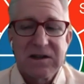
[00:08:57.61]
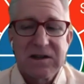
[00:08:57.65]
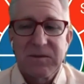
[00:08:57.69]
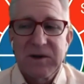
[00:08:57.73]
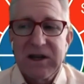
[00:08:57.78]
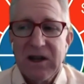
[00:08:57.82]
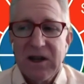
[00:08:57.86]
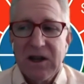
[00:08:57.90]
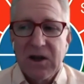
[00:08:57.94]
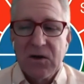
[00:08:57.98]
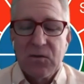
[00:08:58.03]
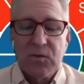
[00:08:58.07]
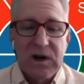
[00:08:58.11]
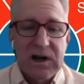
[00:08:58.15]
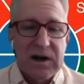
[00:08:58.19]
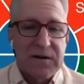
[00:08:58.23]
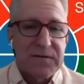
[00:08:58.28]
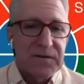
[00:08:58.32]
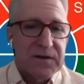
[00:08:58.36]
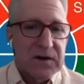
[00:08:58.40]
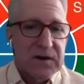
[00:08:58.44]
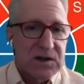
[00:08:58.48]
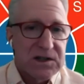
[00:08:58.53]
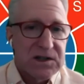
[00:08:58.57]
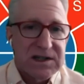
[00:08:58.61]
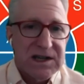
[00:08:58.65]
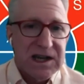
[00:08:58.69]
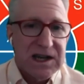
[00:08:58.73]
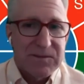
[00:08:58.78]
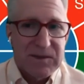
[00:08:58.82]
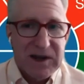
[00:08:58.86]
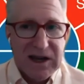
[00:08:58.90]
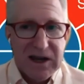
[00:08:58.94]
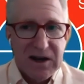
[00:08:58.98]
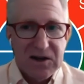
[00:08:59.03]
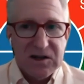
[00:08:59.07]
I mean, when it first
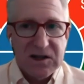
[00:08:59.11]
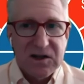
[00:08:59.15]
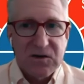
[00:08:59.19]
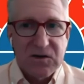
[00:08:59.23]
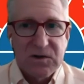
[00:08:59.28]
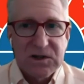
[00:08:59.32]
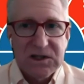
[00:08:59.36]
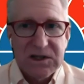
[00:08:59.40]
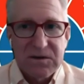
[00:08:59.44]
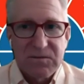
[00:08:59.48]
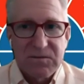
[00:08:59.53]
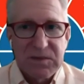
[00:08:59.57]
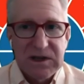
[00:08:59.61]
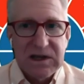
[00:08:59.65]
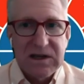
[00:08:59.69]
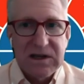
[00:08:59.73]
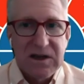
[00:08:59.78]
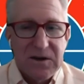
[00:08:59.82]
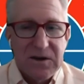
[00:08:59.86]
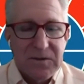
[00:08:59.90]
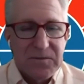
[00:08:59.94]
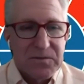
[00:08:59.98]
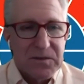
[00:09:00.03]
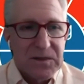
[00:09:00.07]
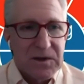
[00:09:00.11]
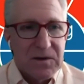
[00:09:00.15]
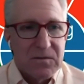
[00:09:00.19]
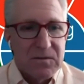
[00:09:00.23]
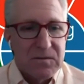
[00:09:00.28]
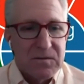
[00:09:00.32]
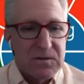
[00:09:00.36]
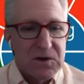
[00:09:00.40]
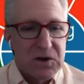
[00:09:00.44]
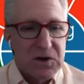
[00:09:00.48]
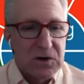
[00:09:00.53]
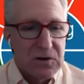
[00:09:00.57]
came out, there was a big
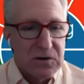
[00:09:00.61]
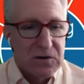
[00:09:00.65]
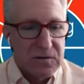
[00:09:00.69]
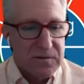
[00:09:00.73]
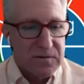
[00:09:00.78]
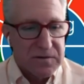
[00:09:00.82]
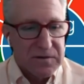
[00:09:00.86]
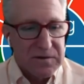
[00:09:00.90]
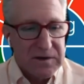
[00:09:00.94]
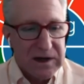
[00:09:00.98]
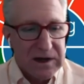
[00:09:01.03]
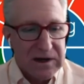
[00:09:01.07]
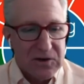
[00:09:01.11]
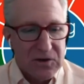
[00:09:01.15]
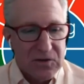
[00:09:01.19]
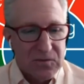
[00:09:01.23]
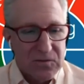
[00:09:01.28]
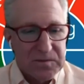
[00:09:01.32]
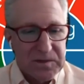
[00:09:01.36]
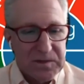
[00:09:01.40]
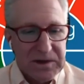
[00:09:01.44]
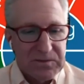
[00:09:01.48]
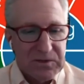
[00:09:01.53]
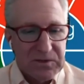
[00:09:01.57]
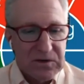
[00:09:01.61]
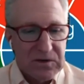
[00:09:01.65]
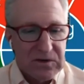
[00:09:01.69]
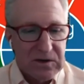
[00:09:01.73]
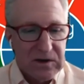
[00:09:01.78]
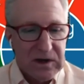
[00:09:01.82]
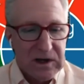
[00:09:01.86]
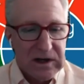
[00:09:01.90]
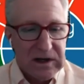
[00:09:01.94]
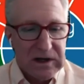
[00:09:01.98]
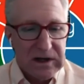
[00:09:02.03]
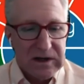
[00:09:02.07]
move, you know,
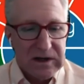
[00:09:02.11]
people